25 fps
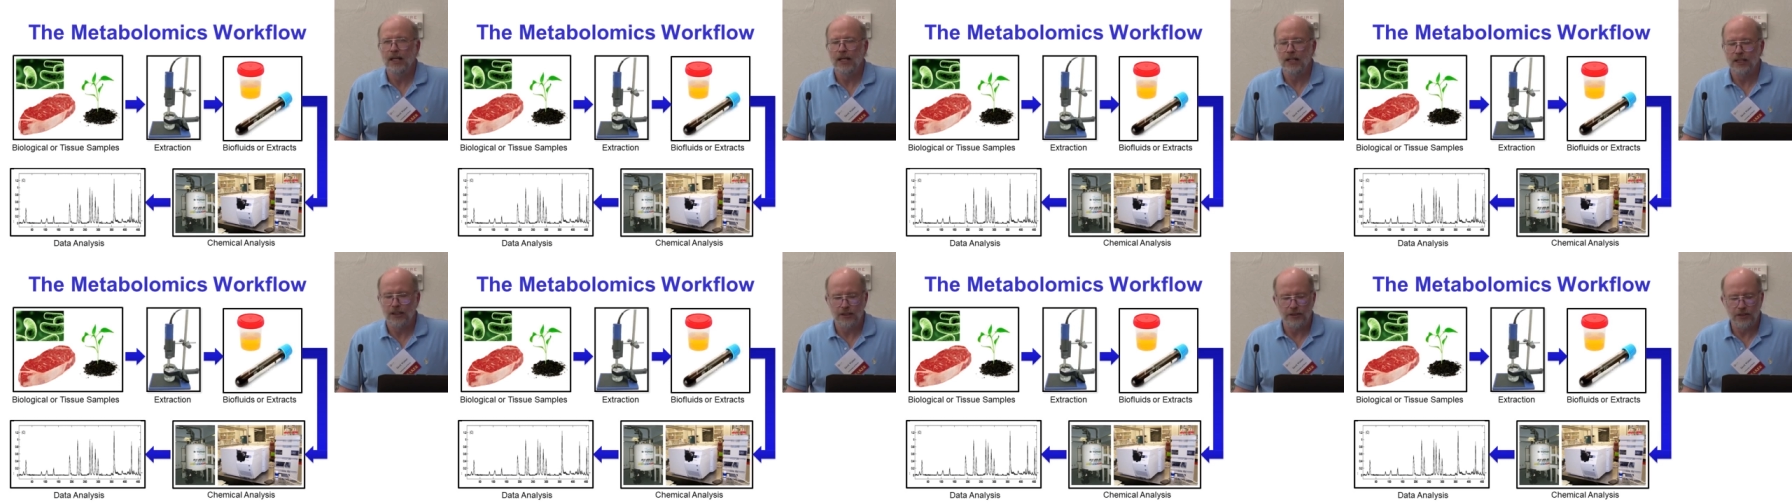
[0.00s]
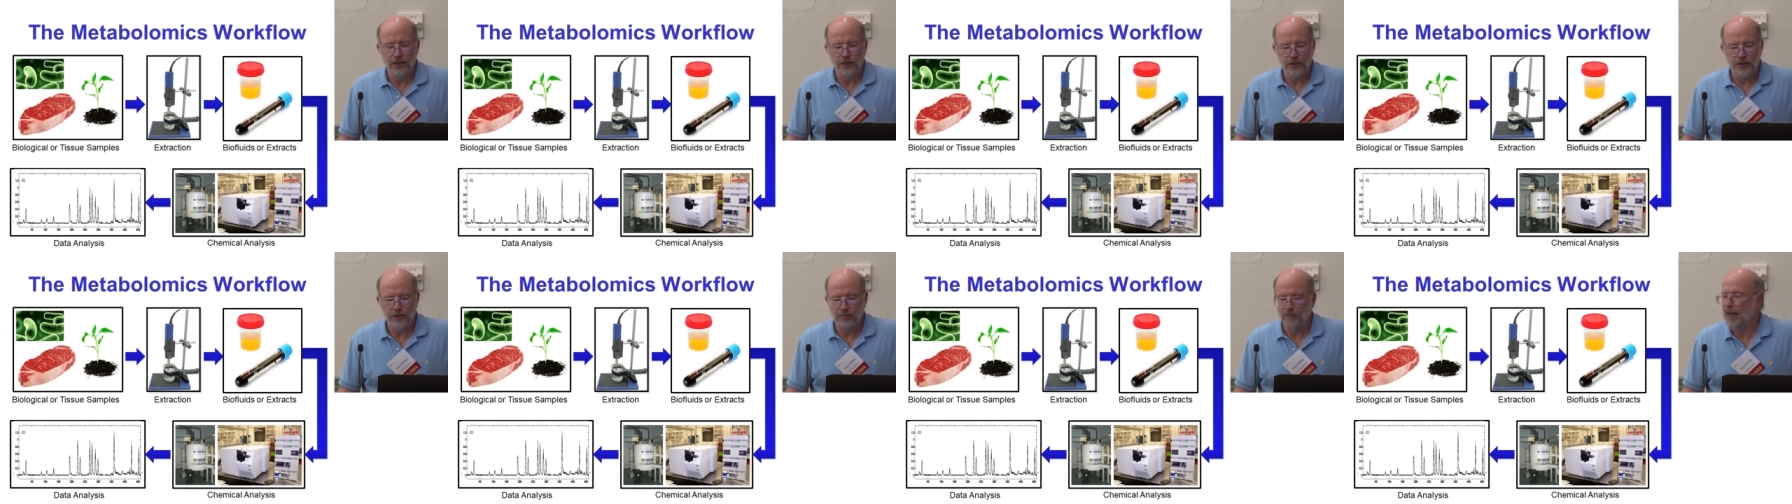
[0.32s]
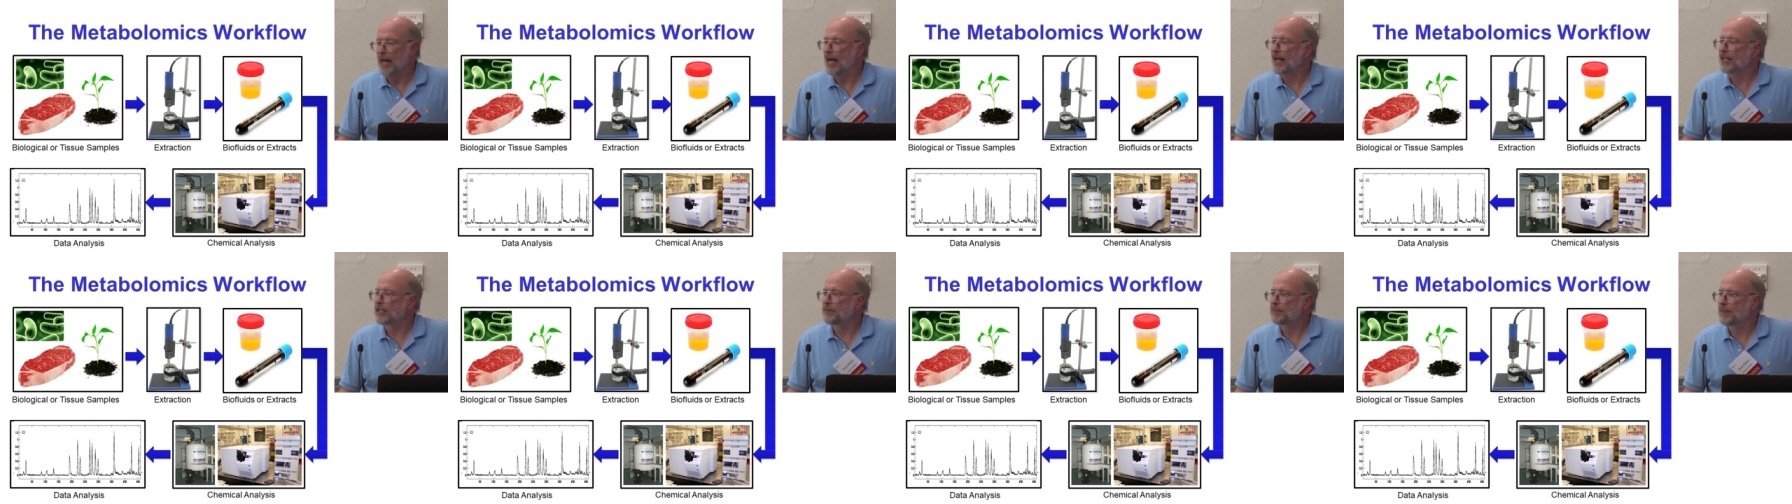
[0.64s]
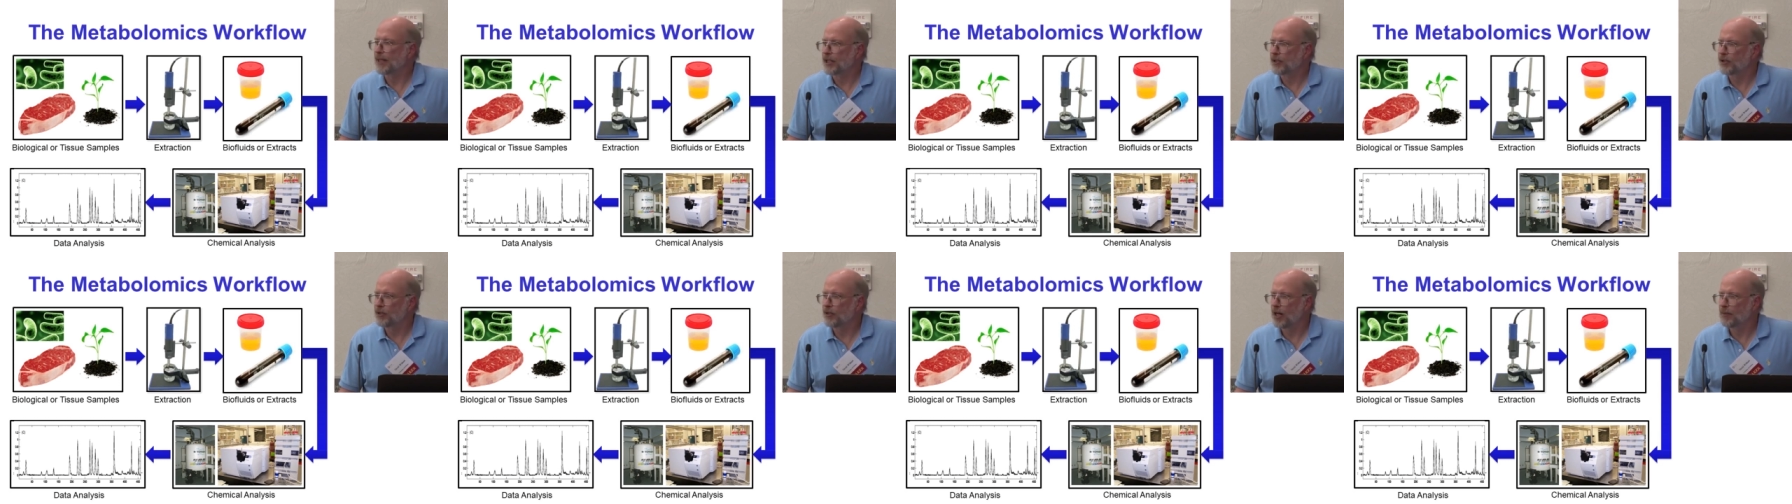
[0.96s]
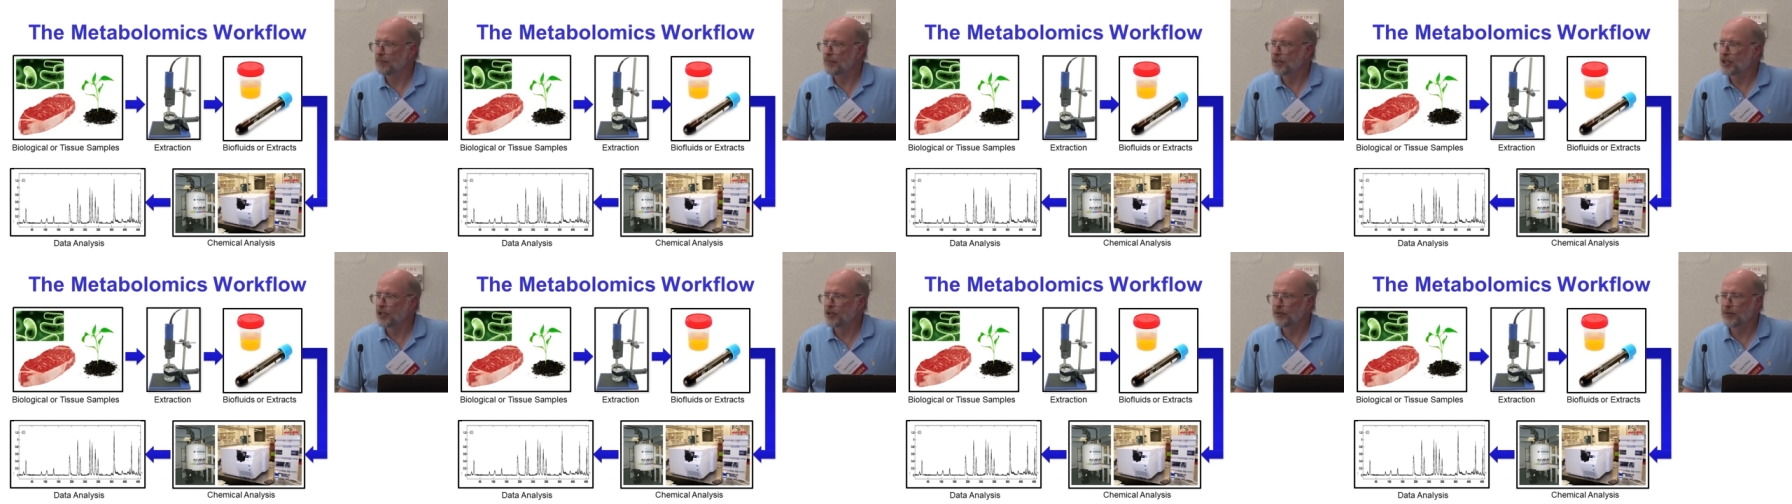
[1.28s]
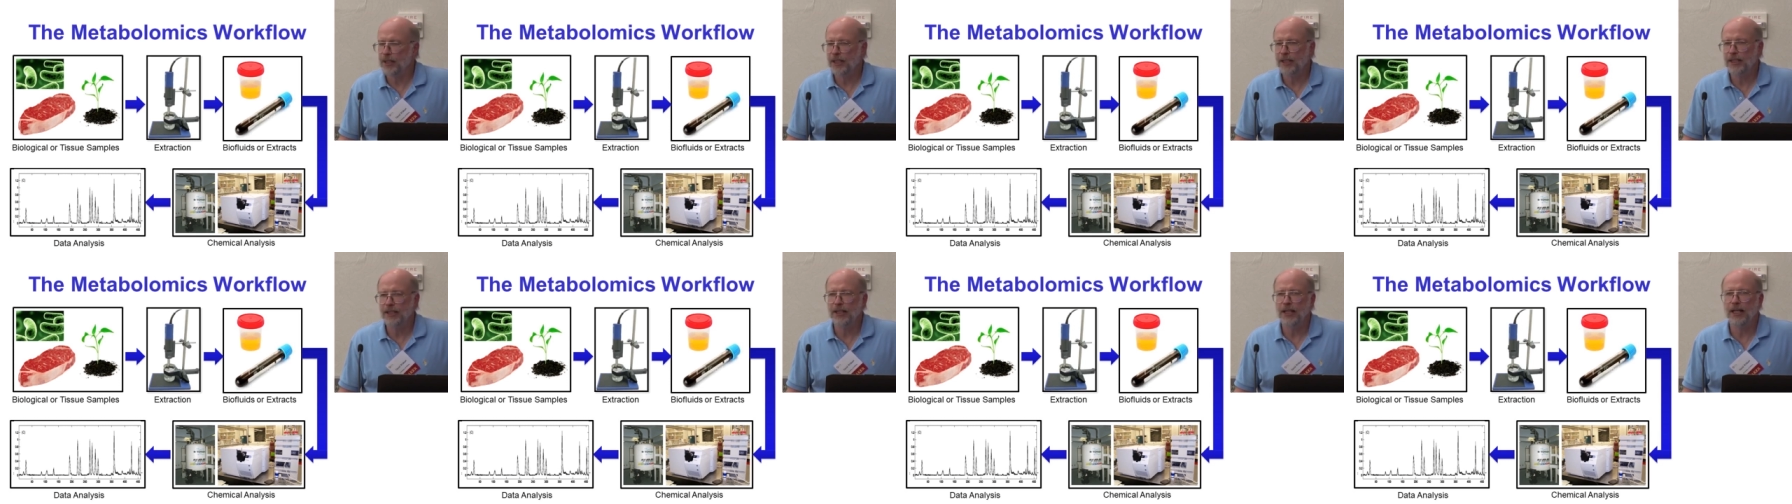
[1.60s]
You'll use mass
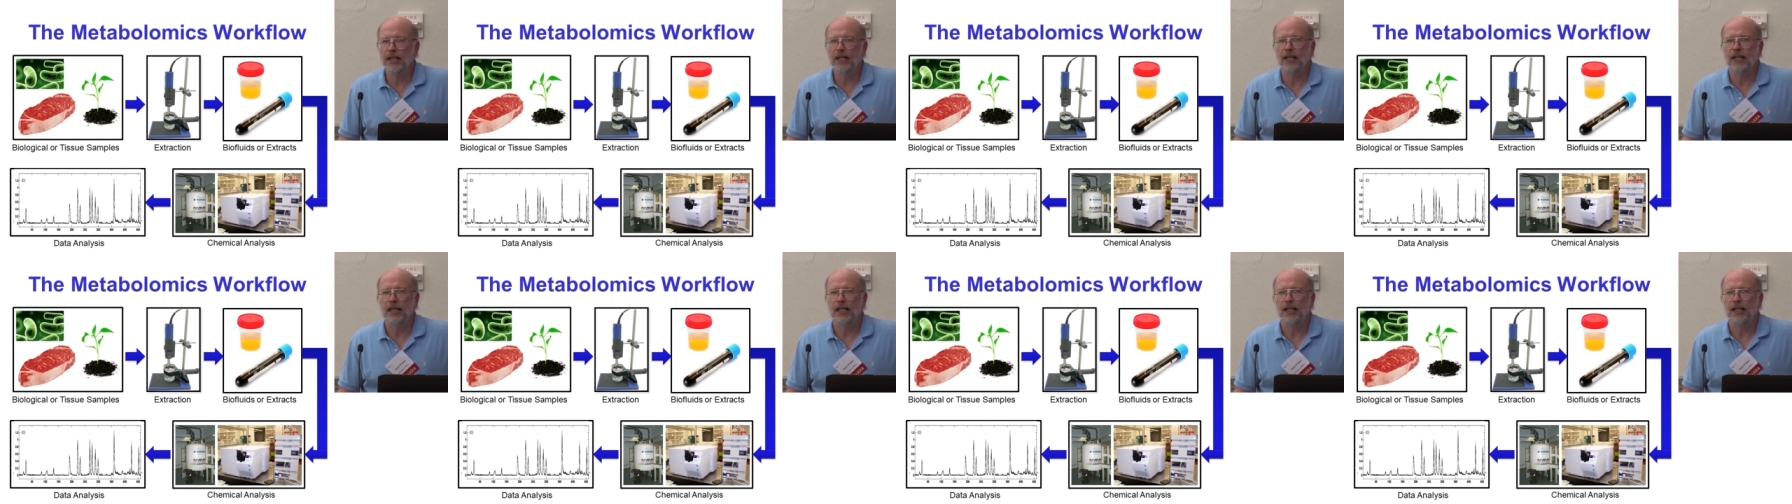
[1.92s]
spectrometry,